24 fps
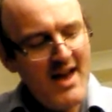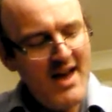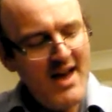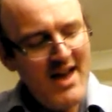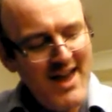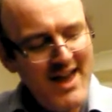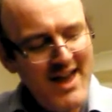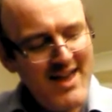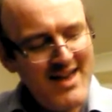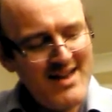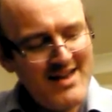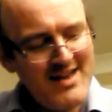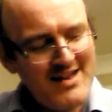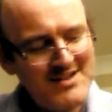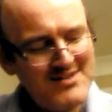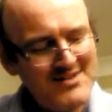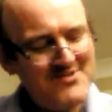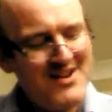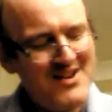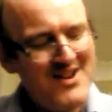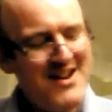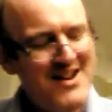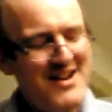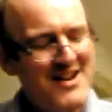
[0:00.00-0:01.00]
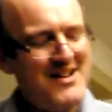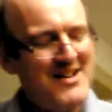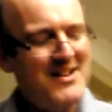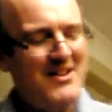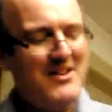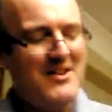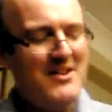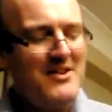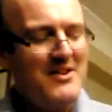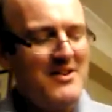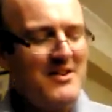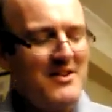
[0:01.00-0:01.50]
his
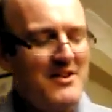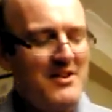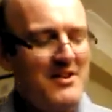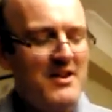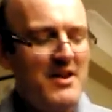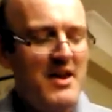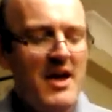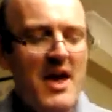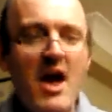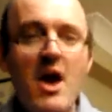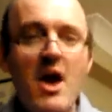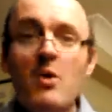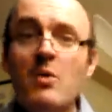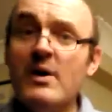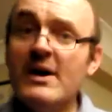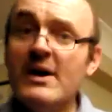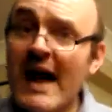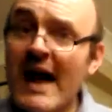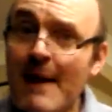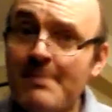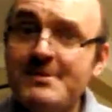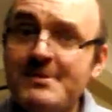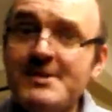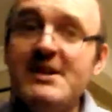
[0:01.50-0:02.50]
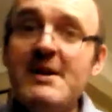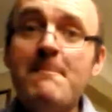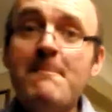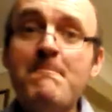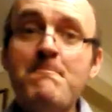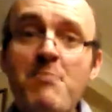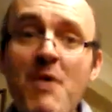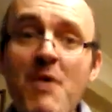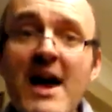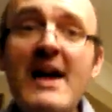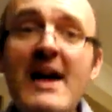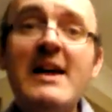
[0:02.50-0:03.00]
world will capture your
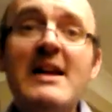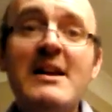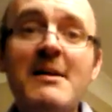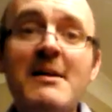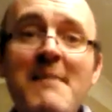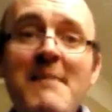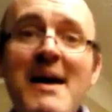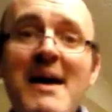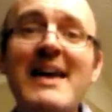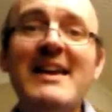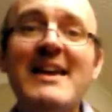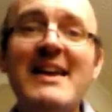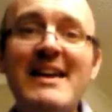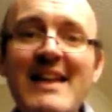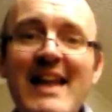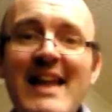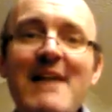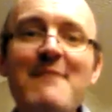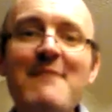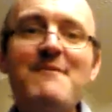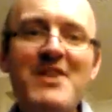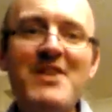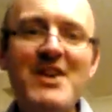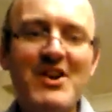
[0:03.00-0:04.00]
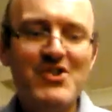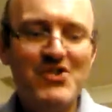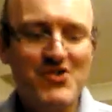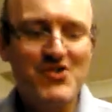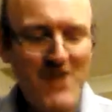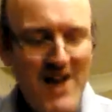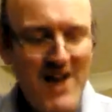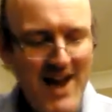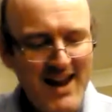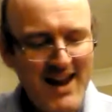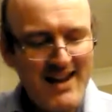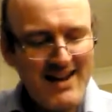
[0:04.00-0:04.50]
brain and make you late for your
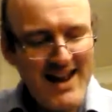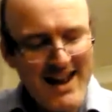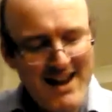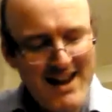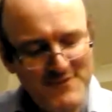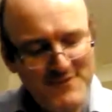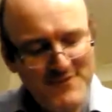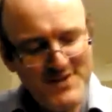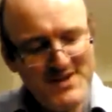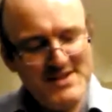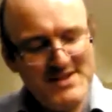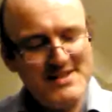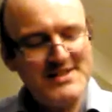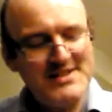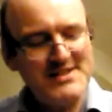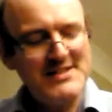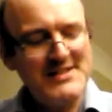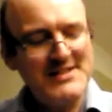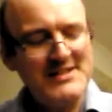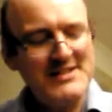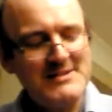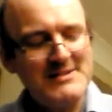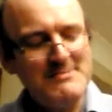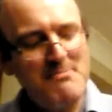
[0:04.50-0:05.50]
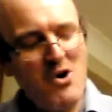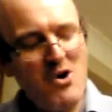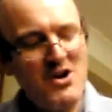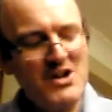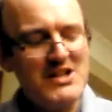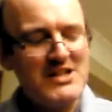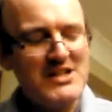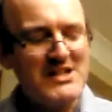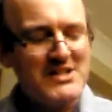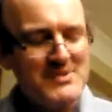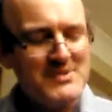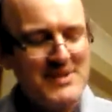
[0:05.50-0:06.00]
train. And if his
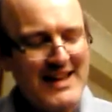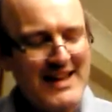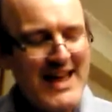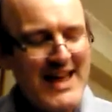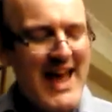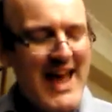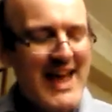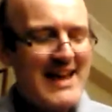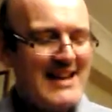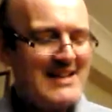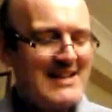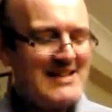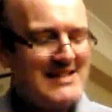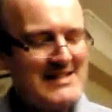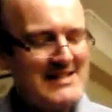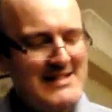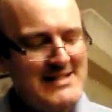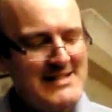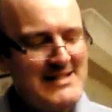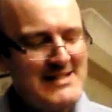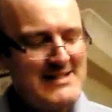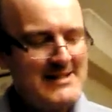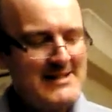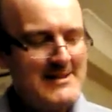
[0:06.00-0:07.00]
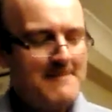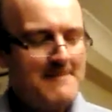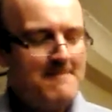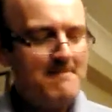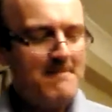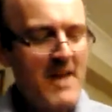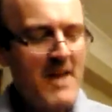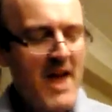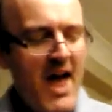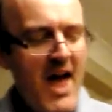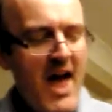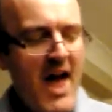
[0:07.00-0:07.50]
books were cakes,
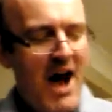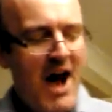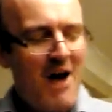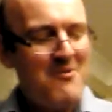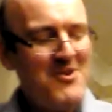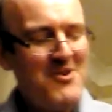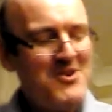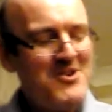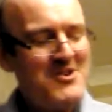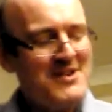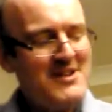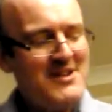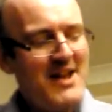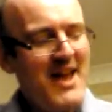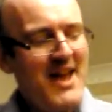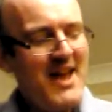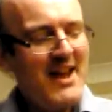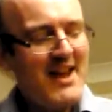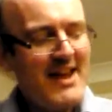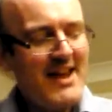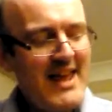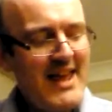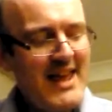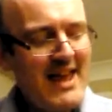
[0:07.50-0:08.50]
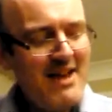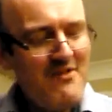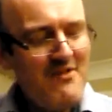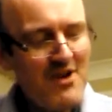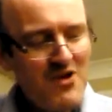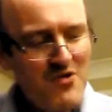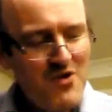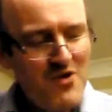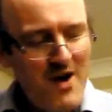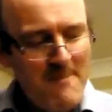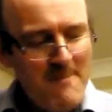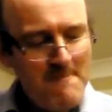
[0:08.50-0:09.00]
I wouldn't leave a
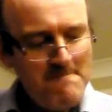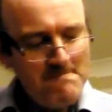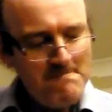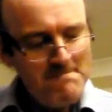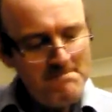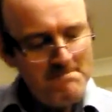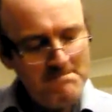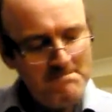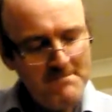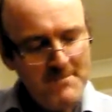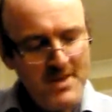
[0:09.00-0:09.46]
crumb.